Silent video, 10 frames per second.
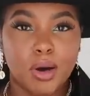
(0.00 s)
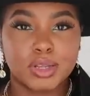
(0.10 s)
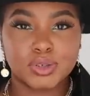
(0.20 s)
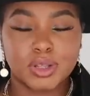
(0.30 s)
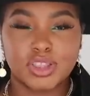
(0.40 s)

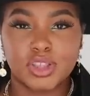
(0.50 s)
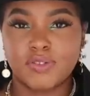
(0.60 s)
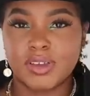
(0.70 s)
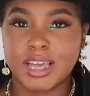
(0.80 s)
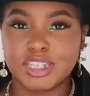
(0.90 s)
Also click the
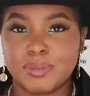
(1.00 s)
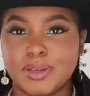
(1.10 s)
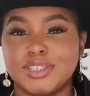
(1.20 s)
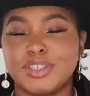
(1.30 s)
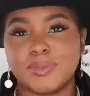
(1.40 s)
notification
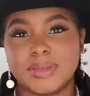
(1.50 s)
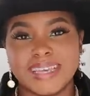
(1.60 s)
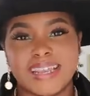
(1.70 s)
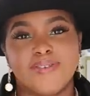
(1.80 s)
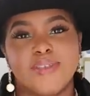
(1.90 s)
bell so you don't
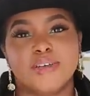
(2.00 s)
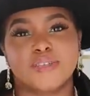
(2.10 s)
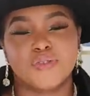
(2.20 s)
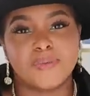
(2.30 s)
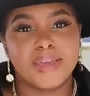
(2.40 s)
miss any
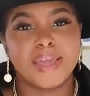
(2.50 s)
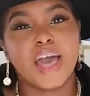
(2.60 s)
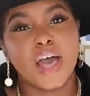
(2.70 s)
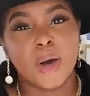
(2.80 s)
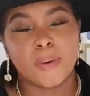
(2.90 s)
videos from me.